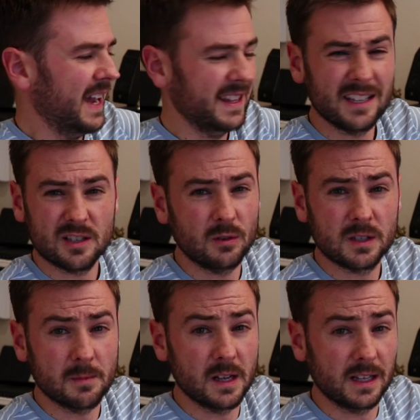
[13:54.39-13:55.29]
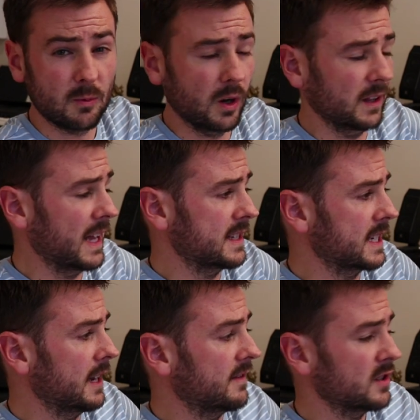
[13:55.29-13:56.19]
and that's ultimately what
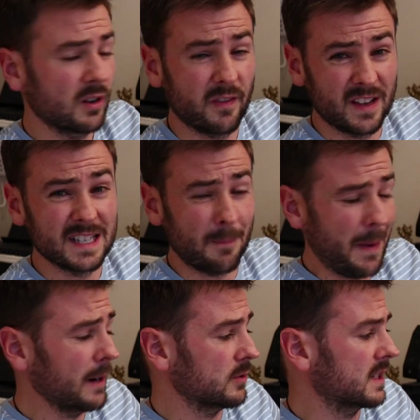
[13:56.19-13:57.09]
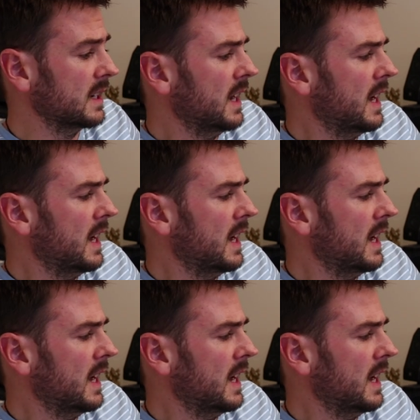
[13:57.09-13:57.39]
landscape photography is about.